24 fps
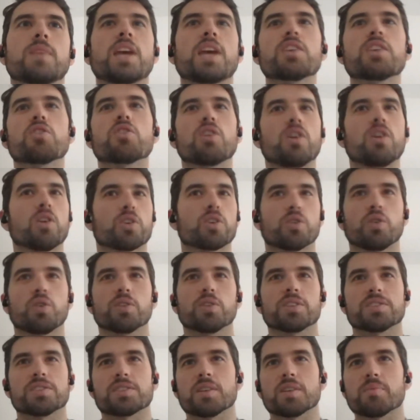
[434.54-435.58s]
And you
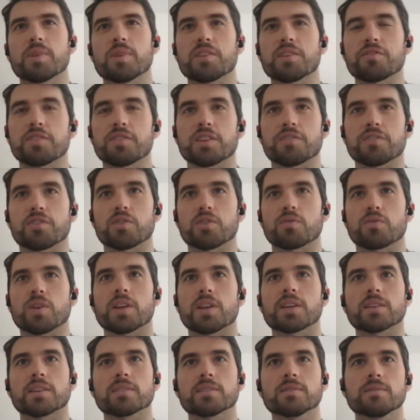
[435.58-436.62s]
only see a benefit if you're
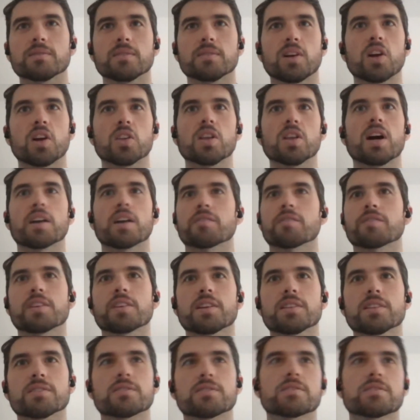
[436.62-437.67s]
running a lot of
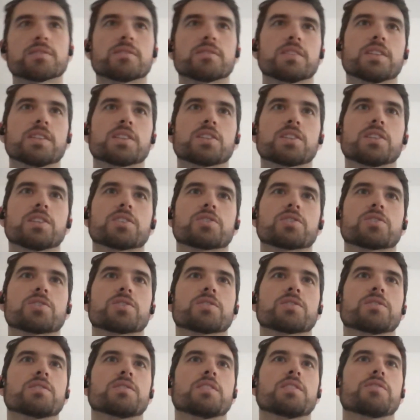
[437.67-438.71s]
tenants in a
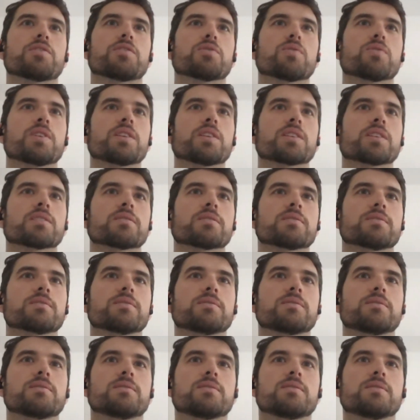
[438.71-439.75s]
cluster. If you're running,
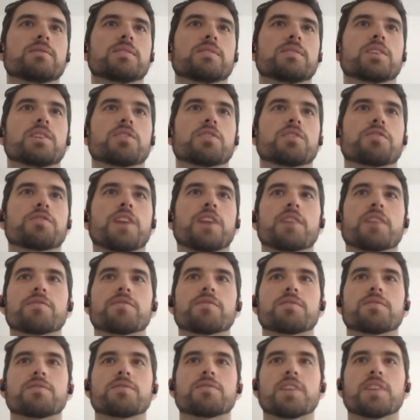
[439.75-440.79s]
five
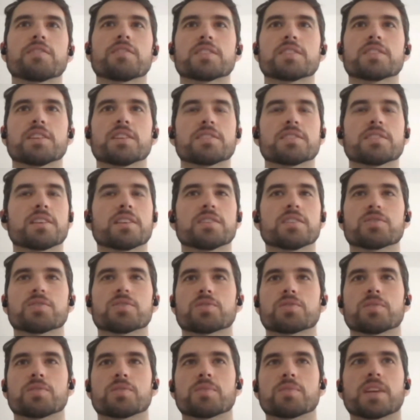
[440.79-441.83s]
to 10 tenants or
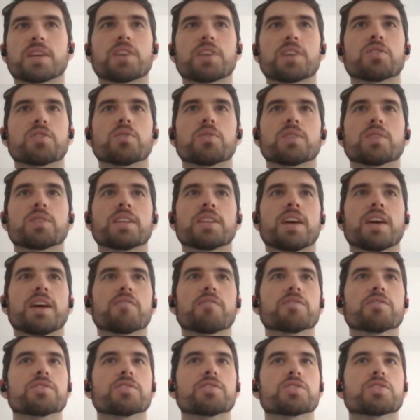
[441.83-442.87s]
something, I don't know what the
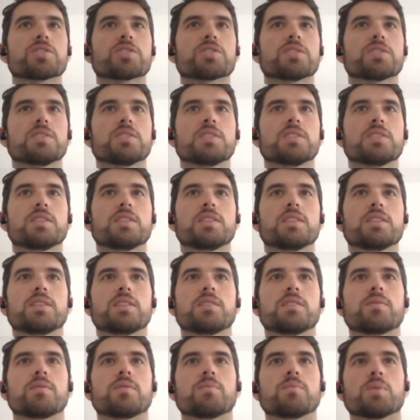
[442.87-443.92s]
average
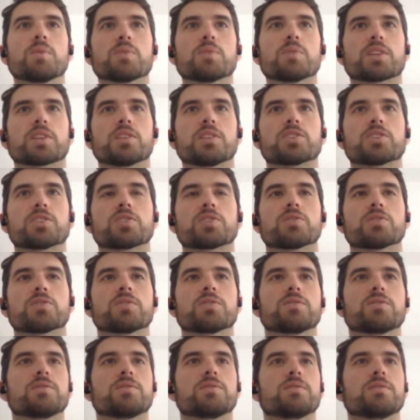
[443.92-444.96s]
Mimir cluster
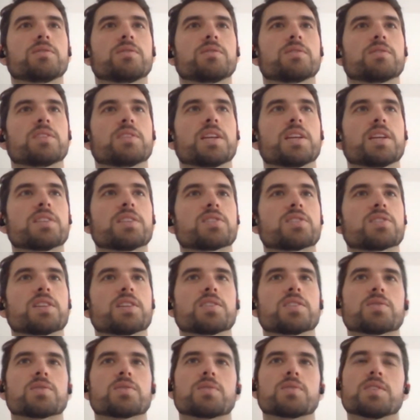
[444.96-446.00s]
tenant
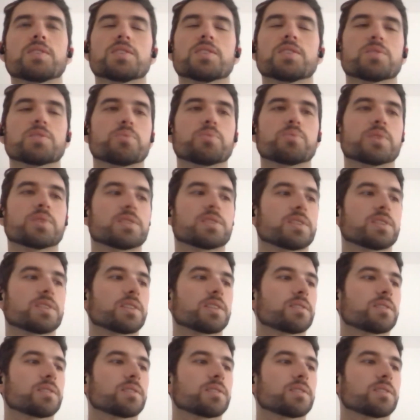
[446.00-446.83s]
size is, but